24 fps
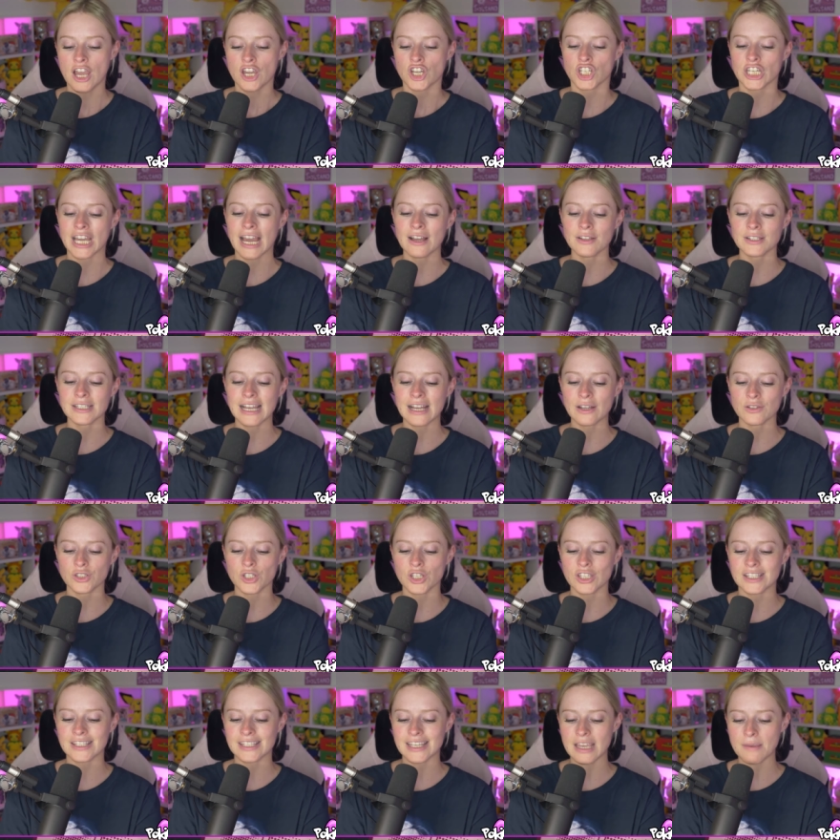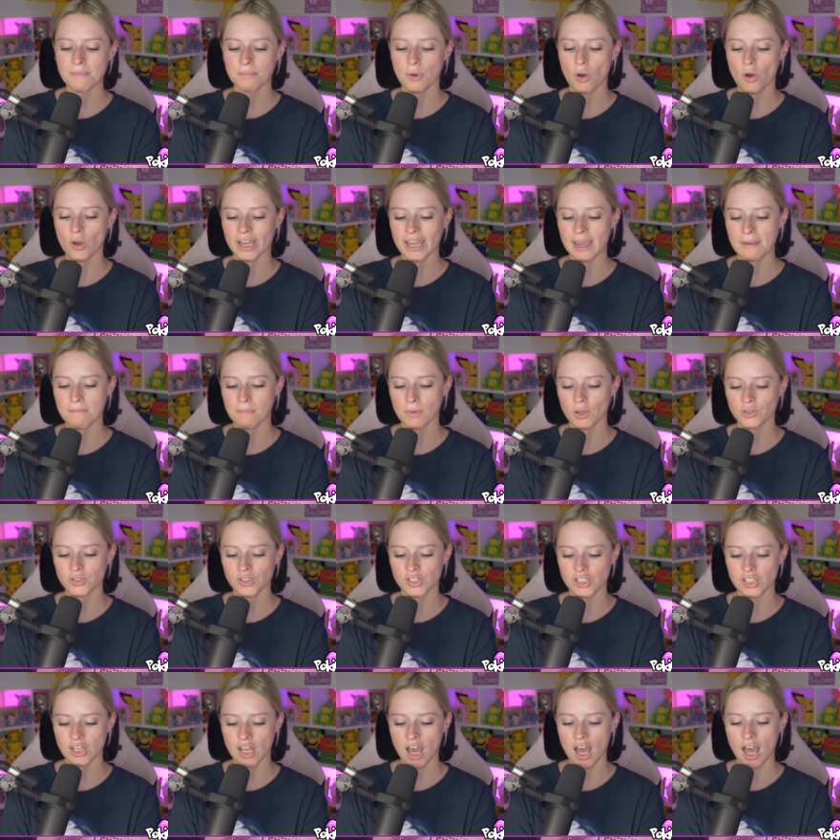Shout out to Deep Pocket
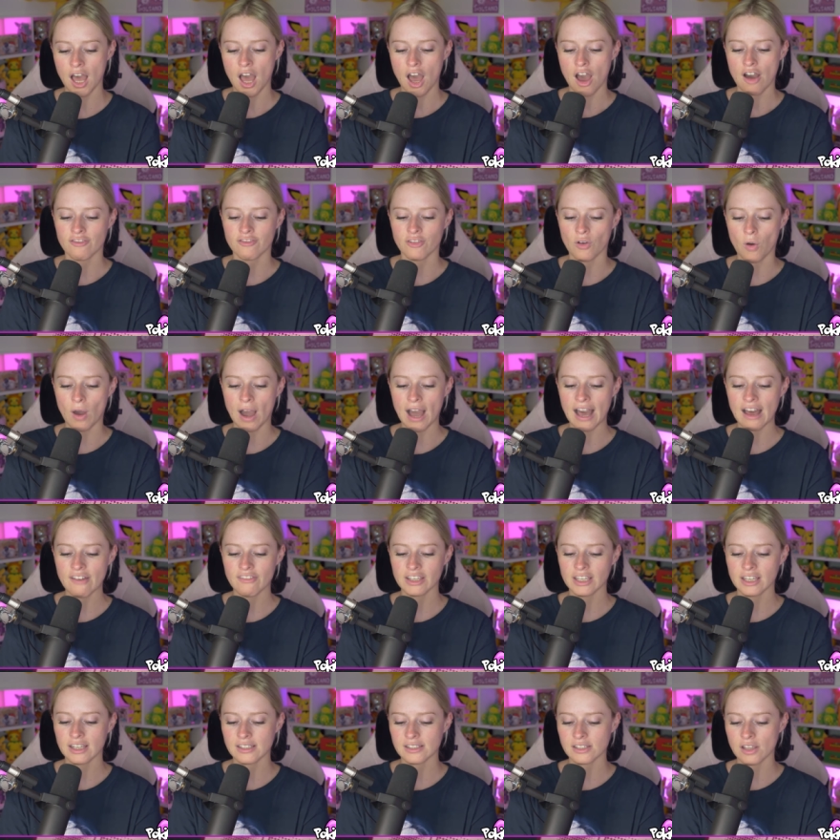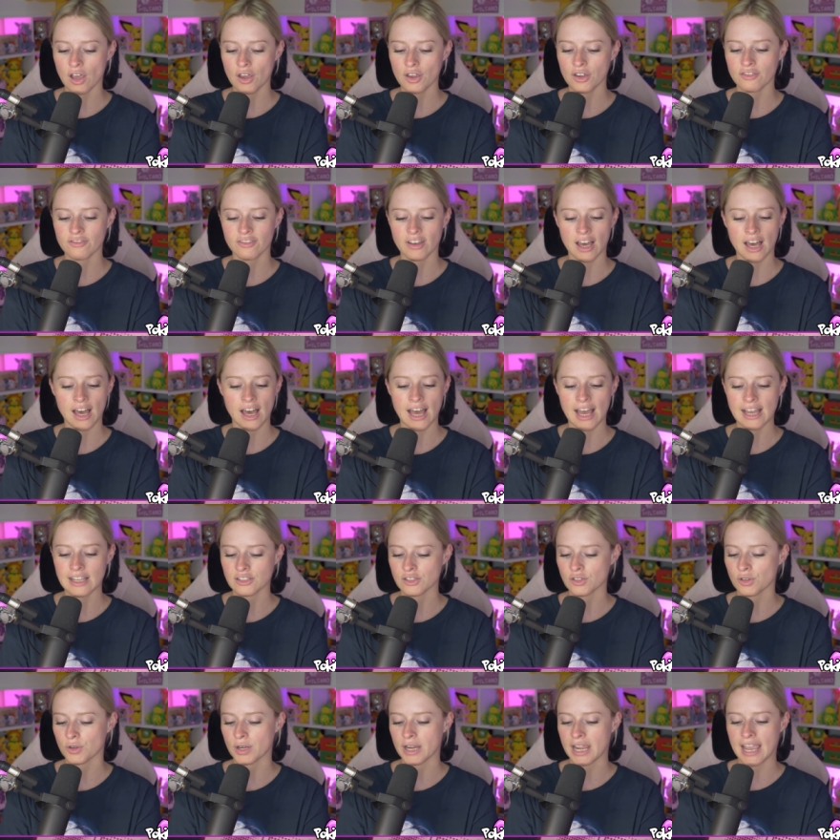Monster for having us over
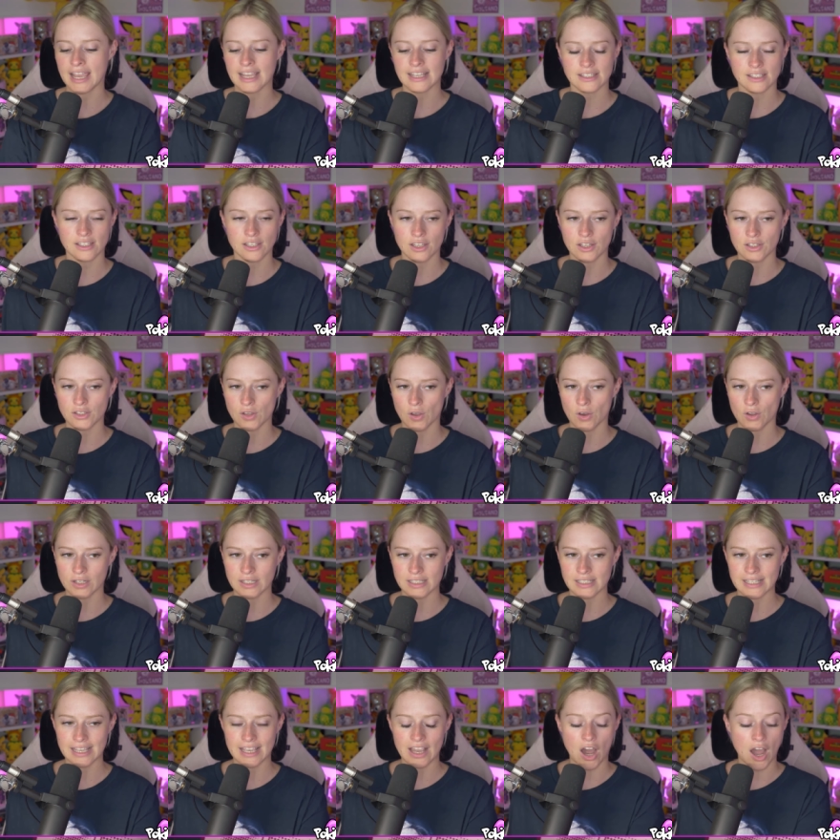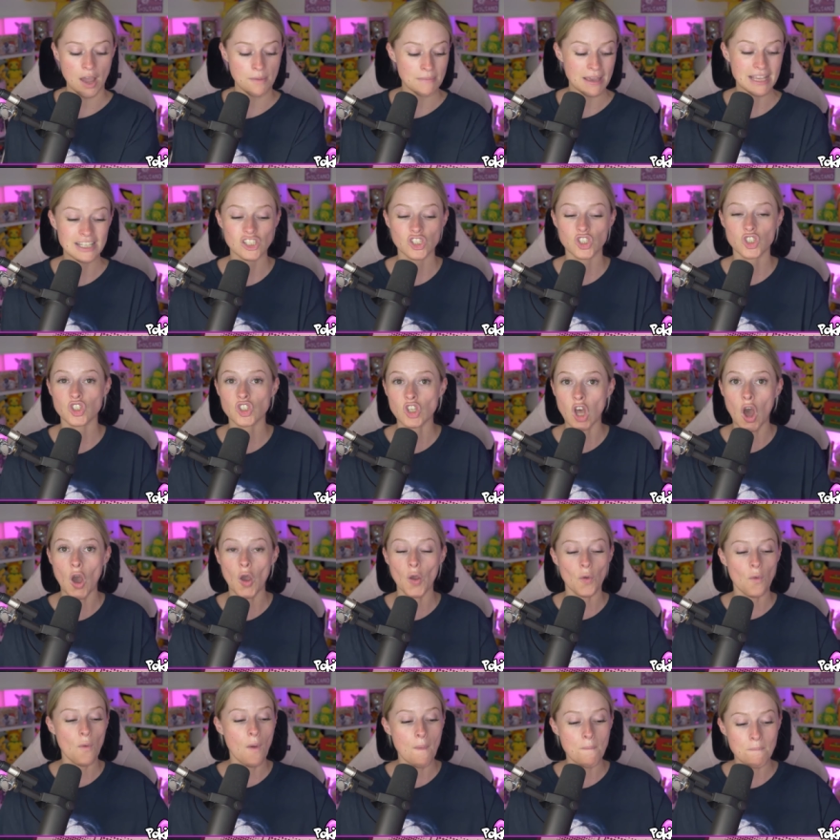as creators. Honestly, I met
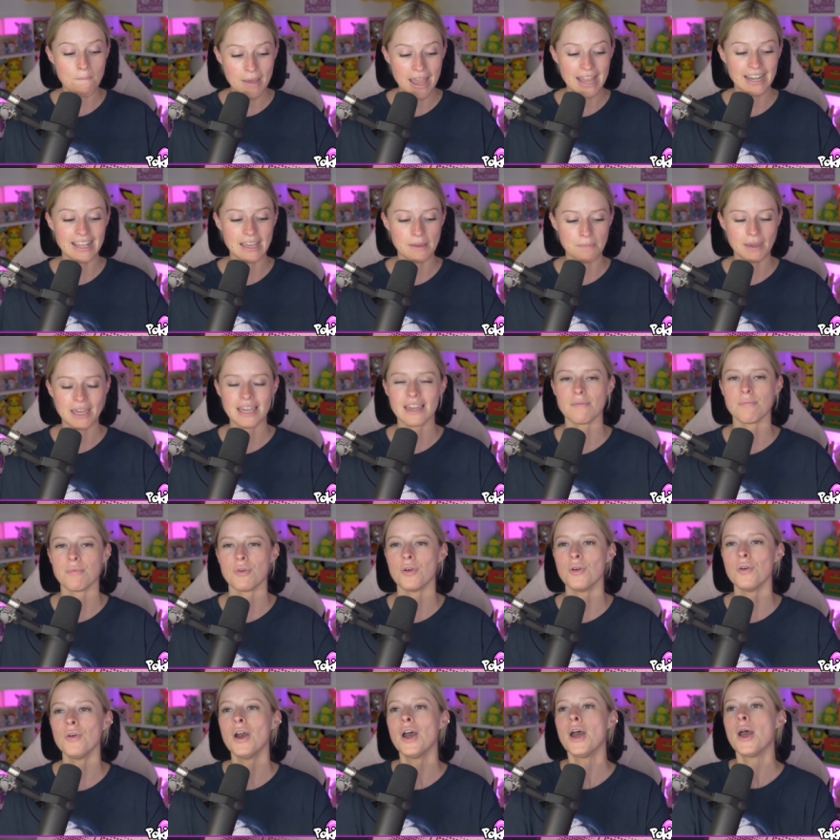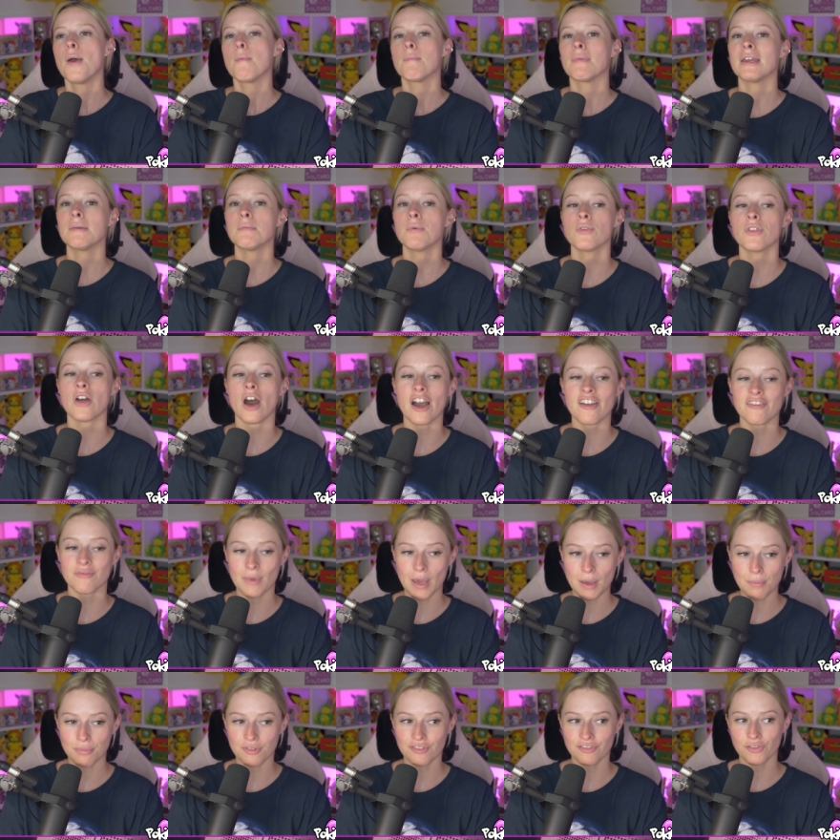so many people that I've
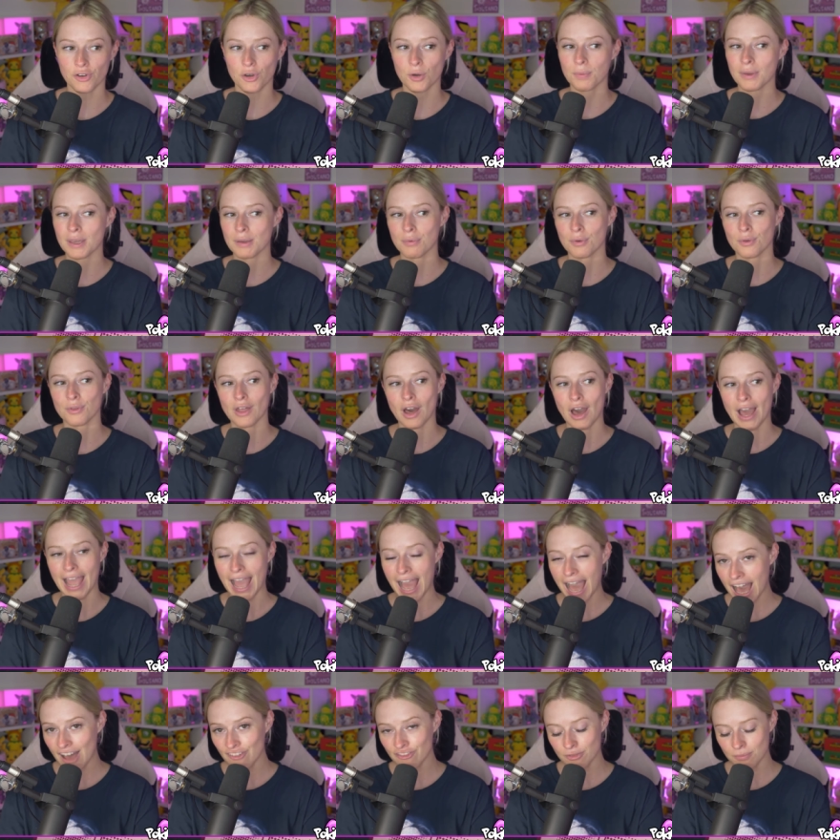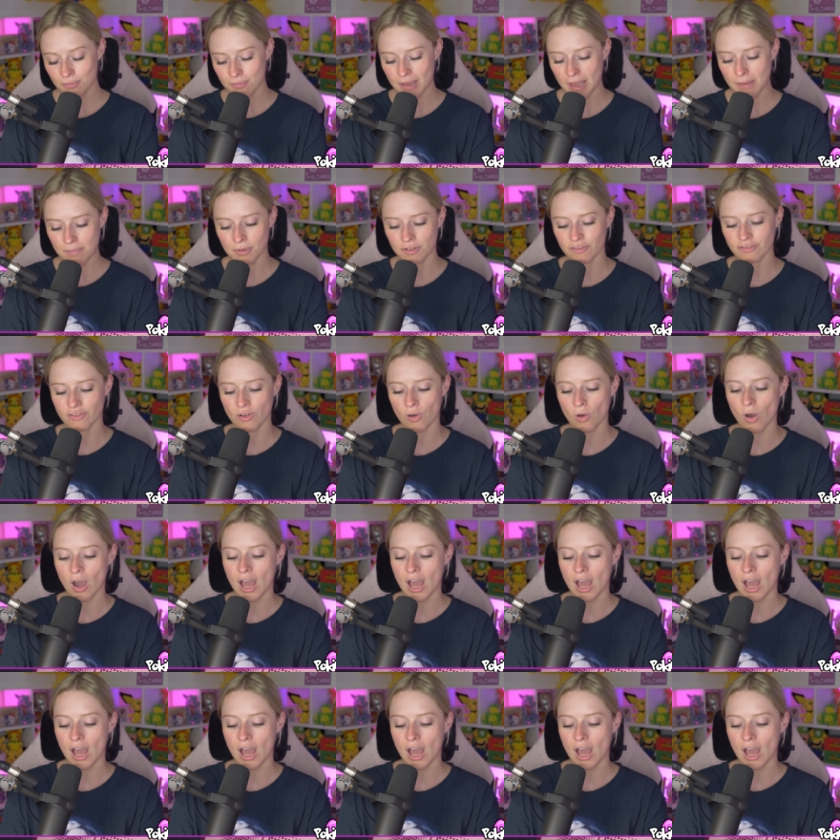met before, people that I haven't met before,